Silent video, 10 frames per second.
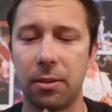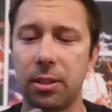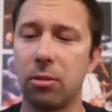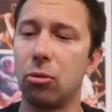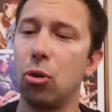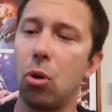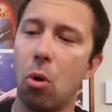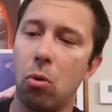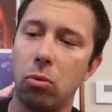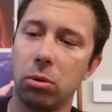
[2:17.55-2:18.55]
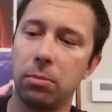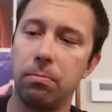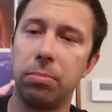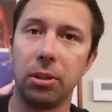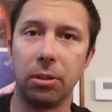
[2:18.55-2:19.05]
This little
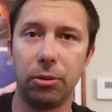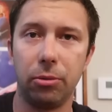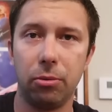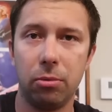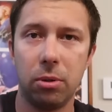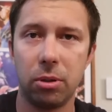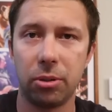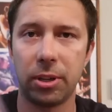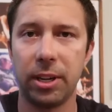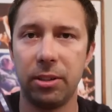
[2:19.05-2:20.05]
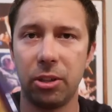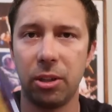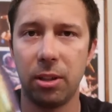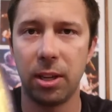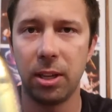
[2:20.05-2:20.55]
gold blue transition